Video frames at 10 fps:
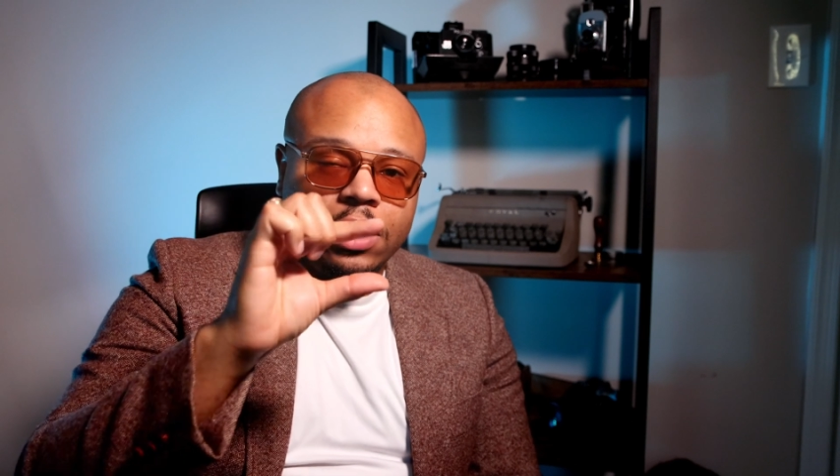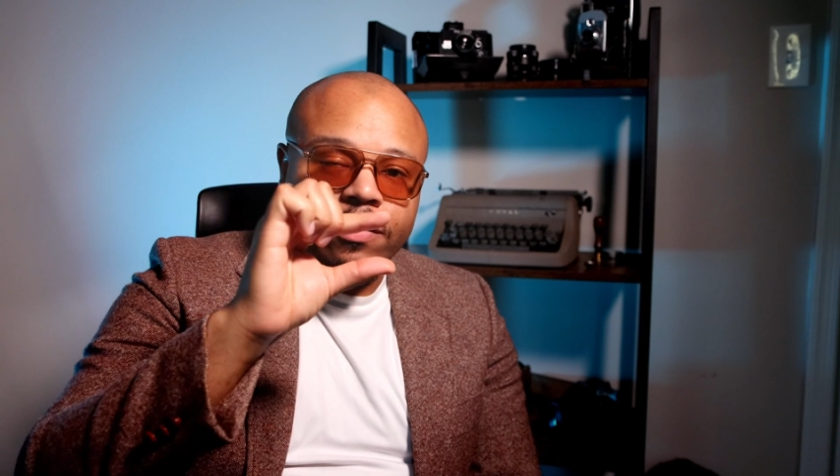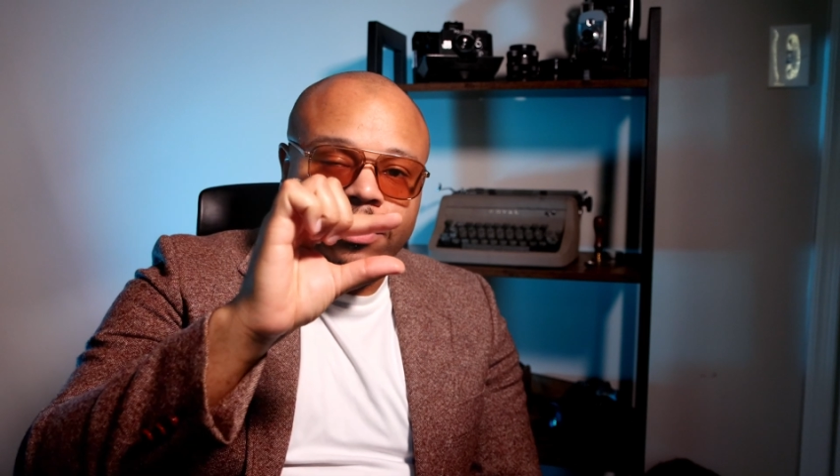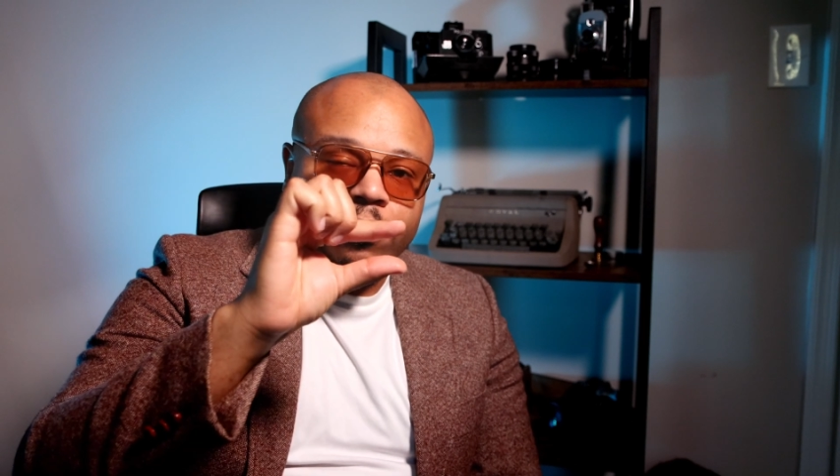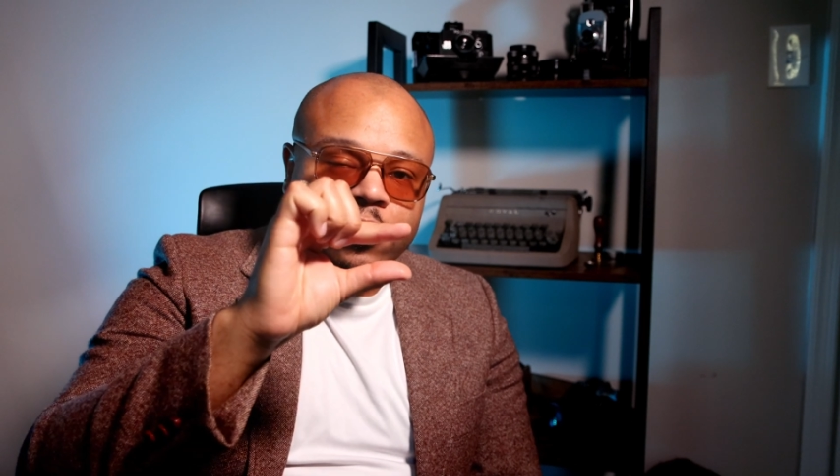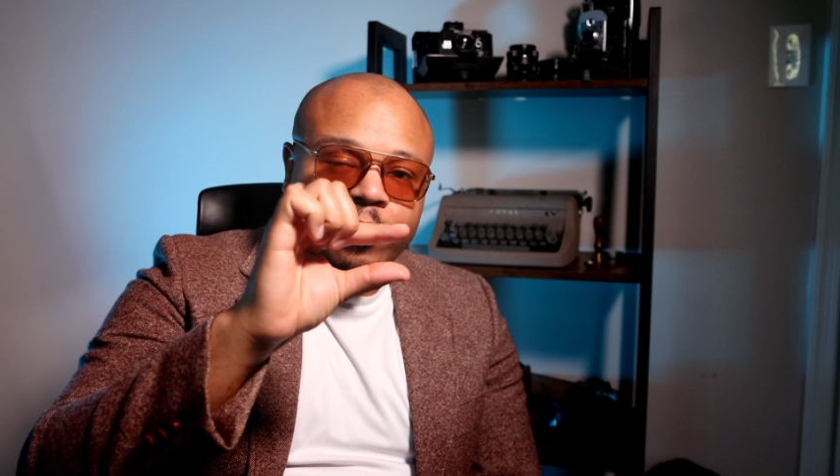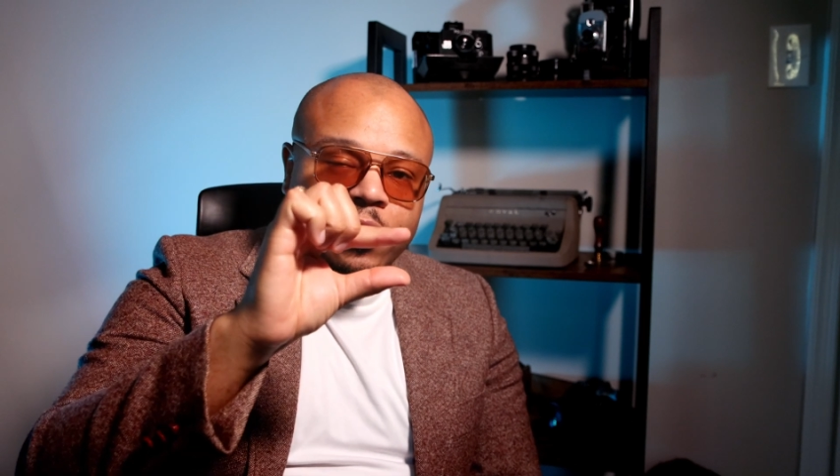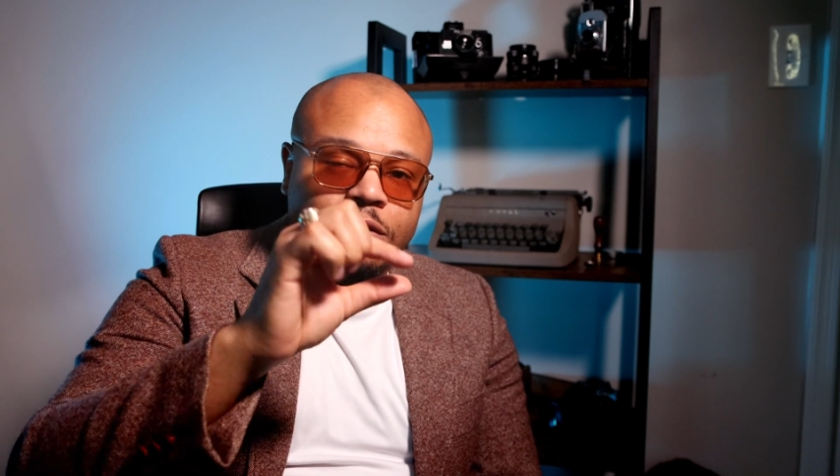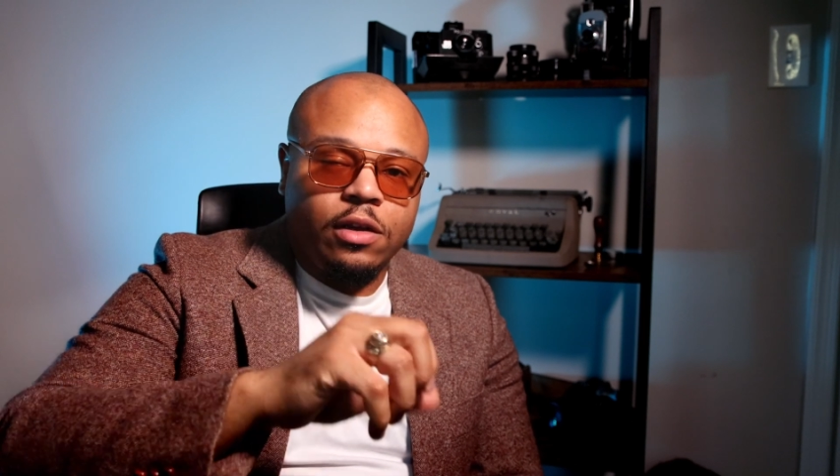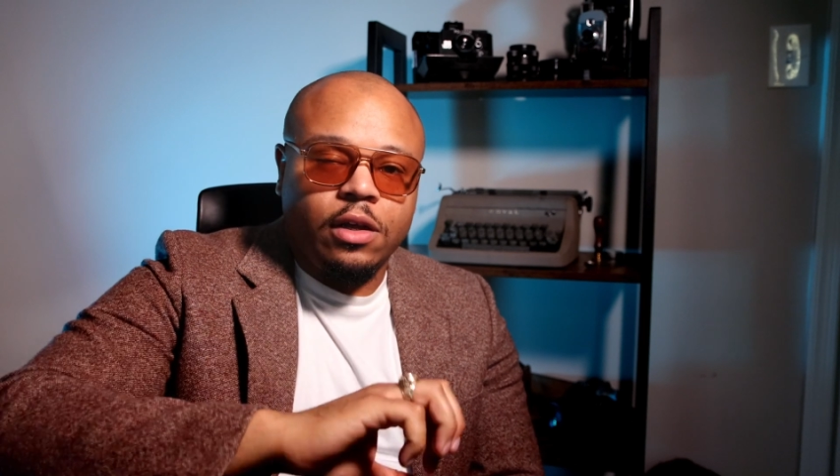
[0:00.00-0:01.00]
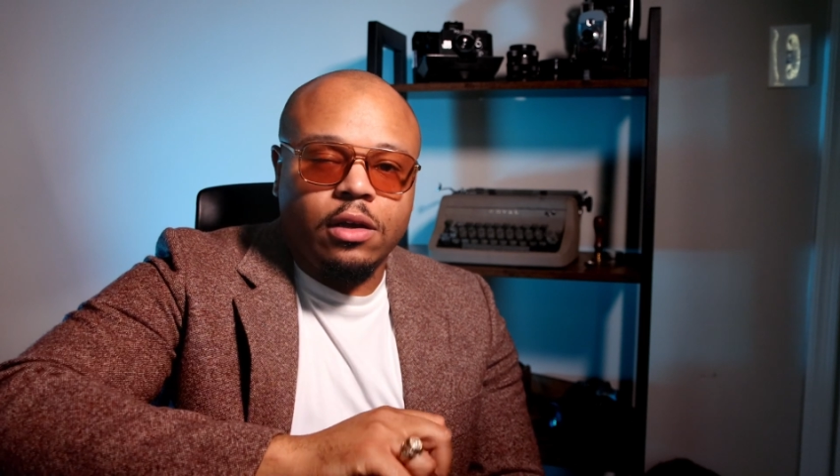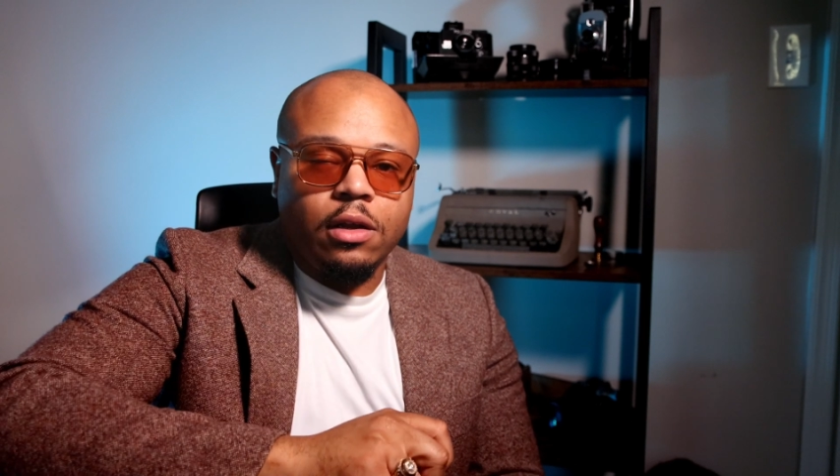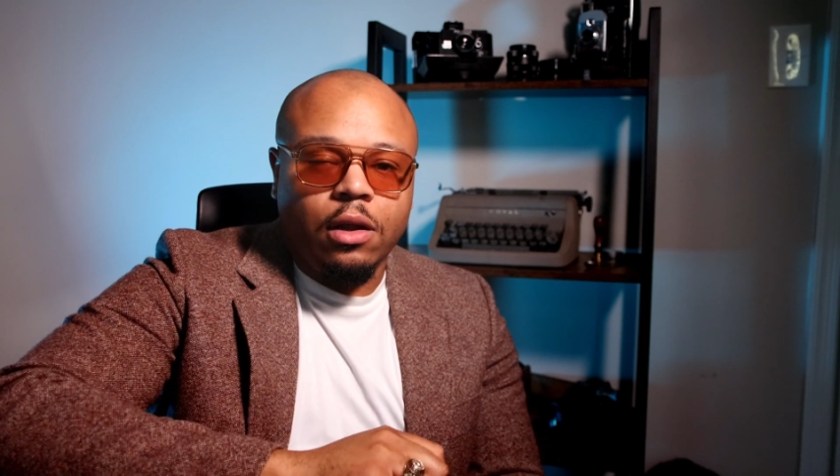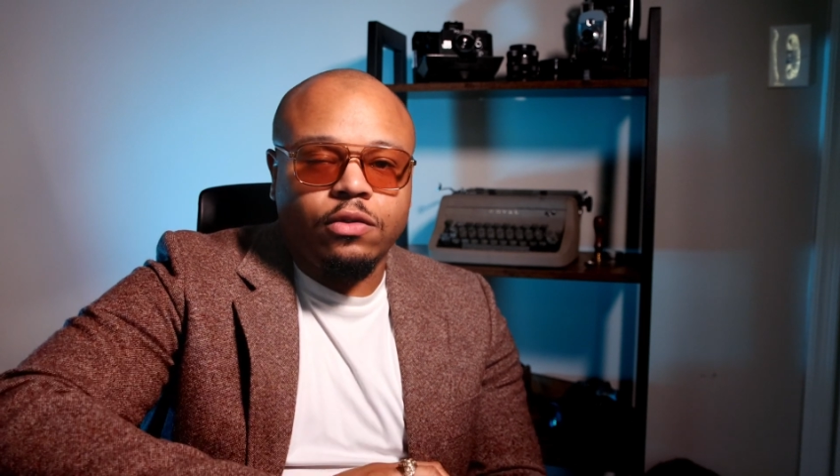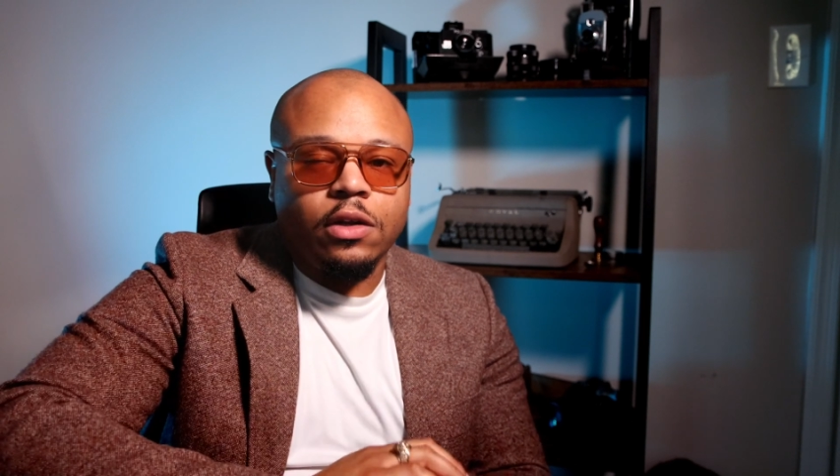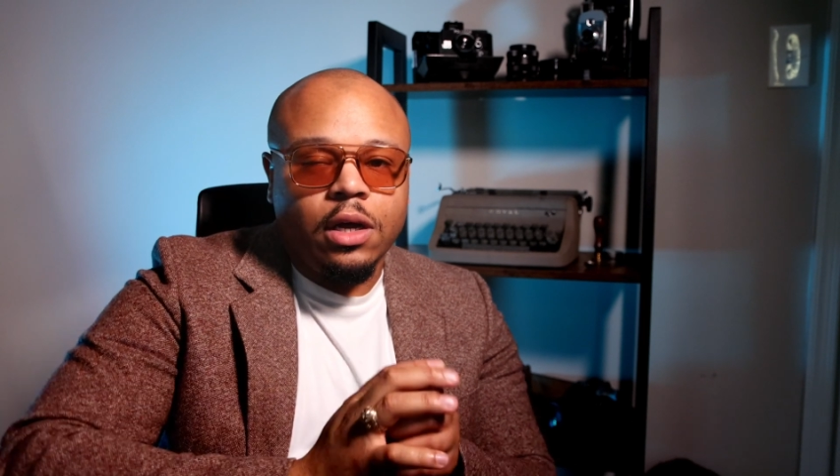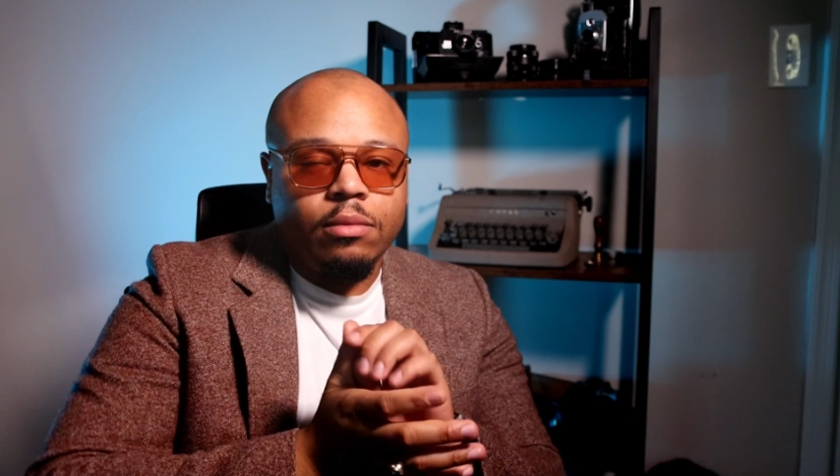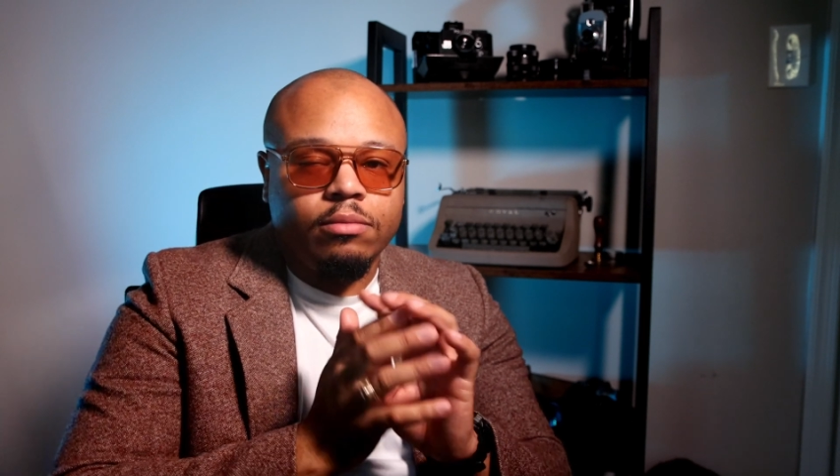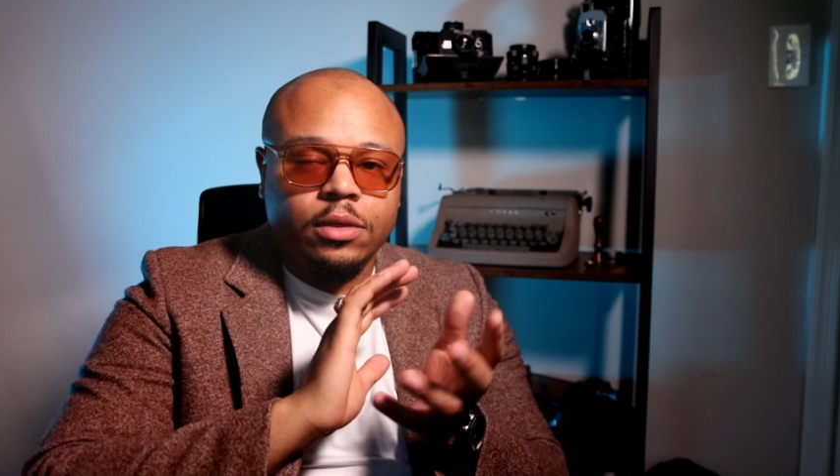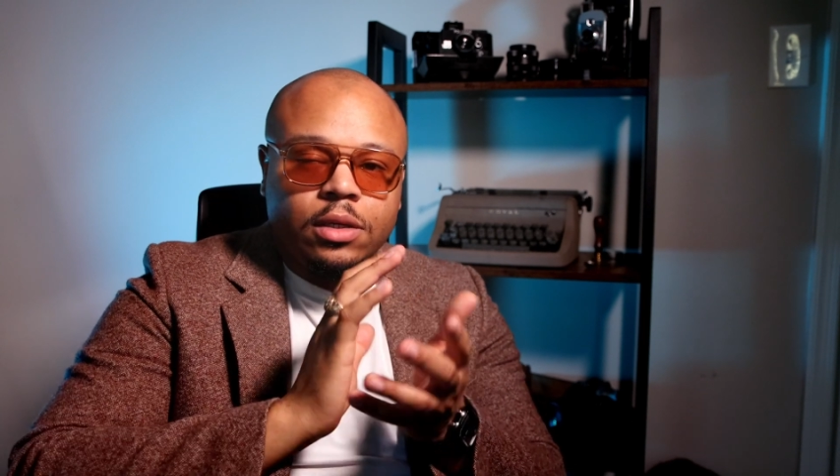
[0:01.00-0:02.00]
Leave a little bit of space in there, close it up.